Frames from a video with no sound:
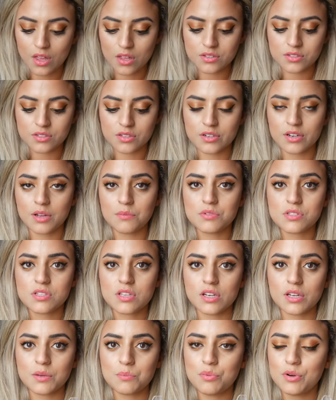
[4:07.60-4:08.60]
So now I'm just
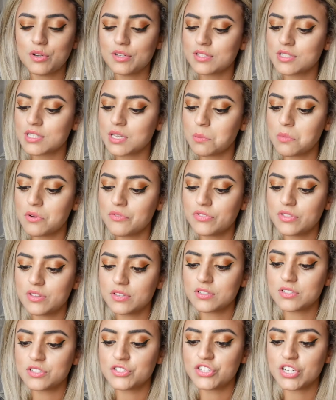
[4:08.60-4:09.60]
going to put some of
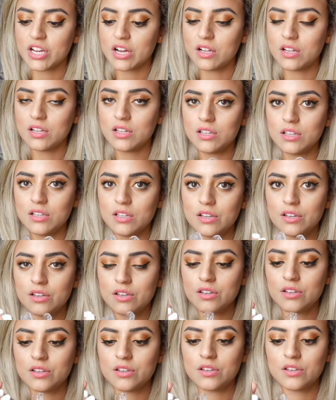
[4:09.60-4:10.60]
this gel
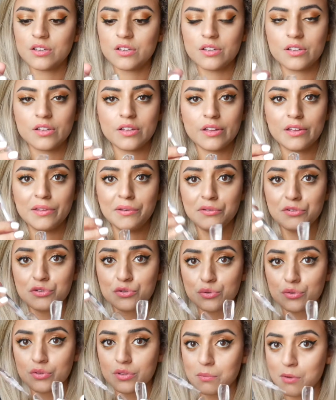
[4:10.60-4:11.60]

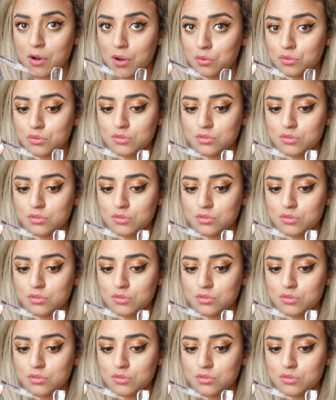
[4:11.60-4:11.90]
into the mold.